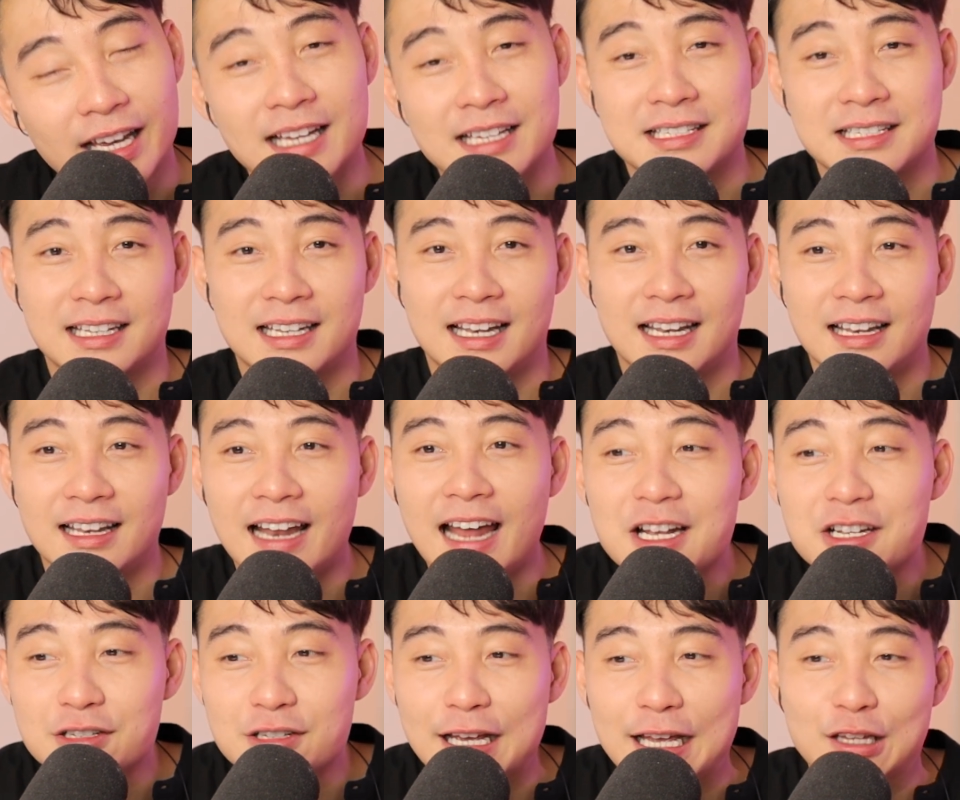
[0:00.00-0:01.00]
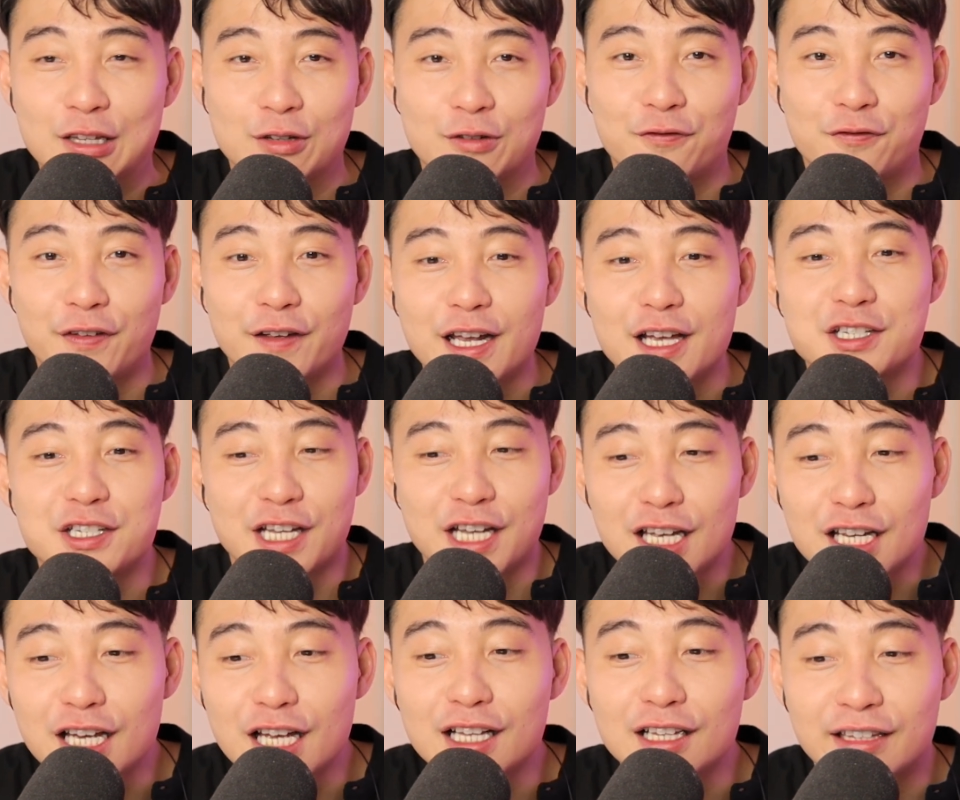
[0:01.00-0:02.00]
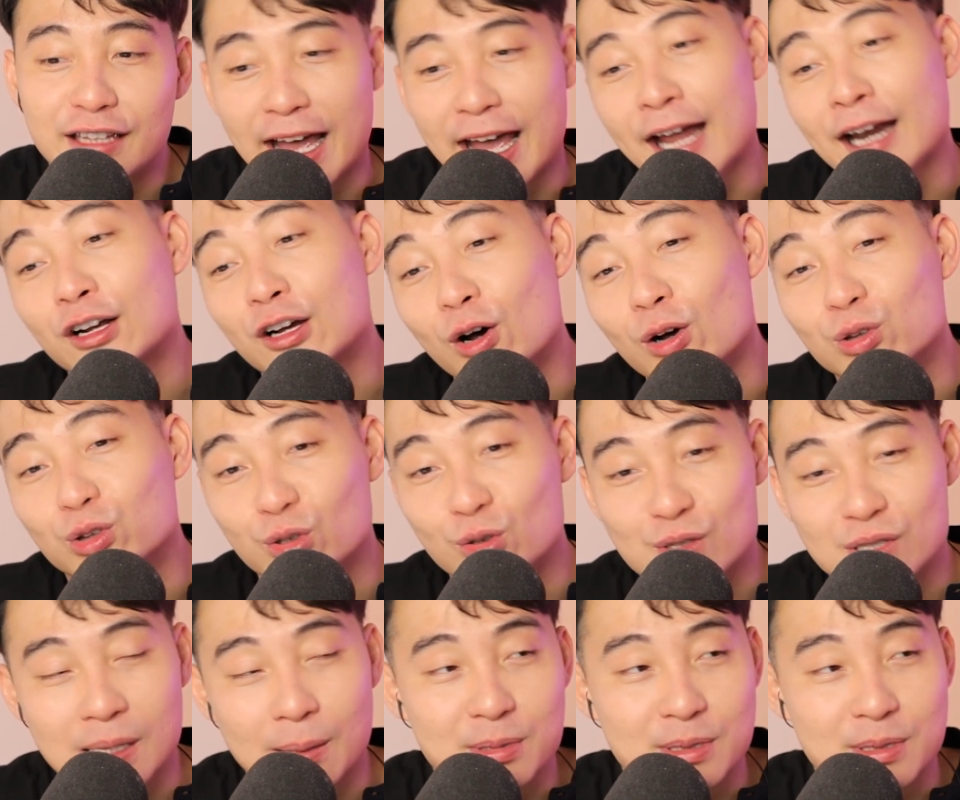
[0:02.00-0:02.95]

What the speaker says: It's leisurely to finish eating, then go do some